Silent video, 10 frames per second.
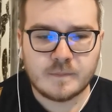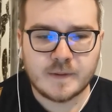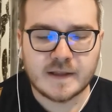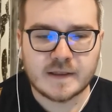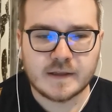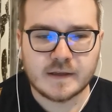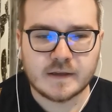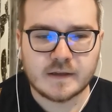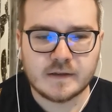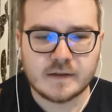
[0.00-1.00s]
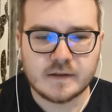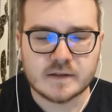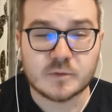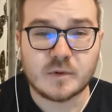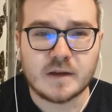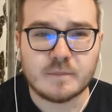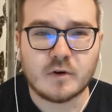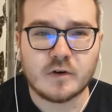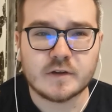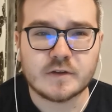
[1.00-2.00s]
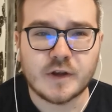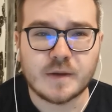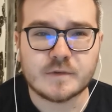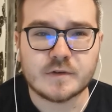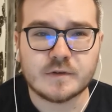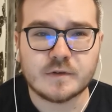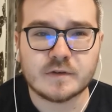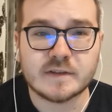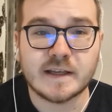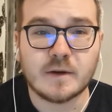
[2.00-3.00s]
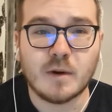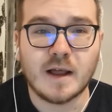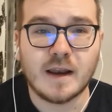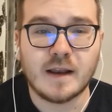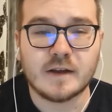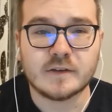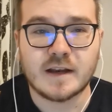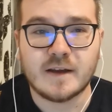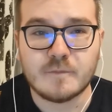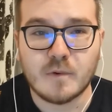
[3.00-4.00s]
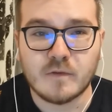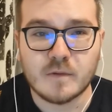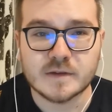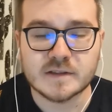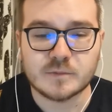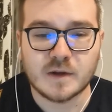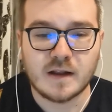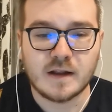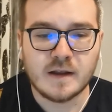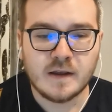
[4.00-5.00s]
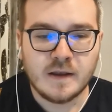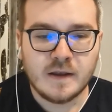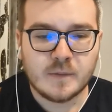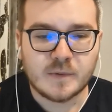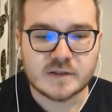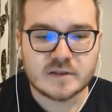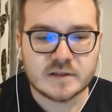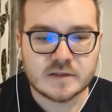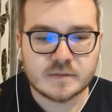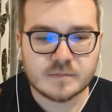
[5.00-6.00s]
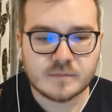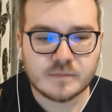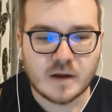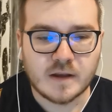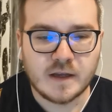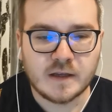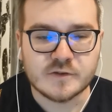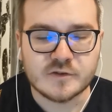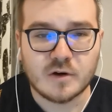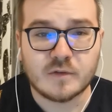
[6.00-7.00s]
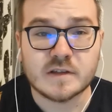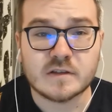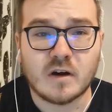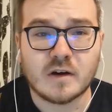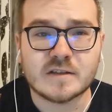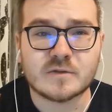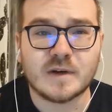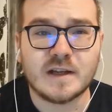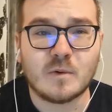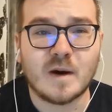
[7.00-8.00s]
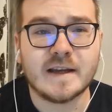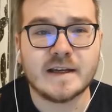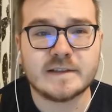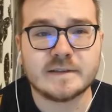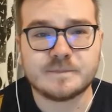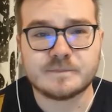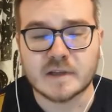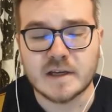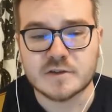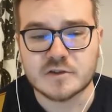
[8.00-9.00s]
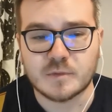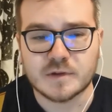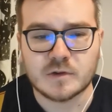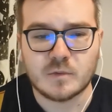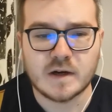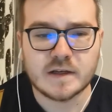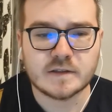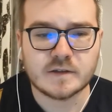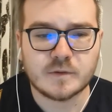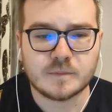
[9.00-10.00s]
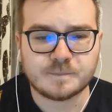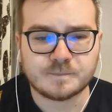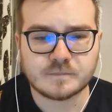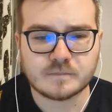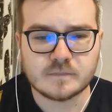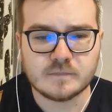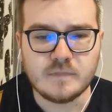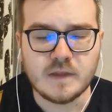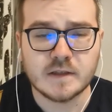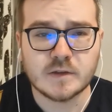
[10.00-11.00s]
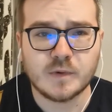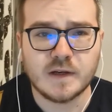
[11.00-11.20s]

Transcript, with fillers: But I think it's really important to him to sing well on the live performance as well, because this intro of the song is really quiet, instrumental wise, so it's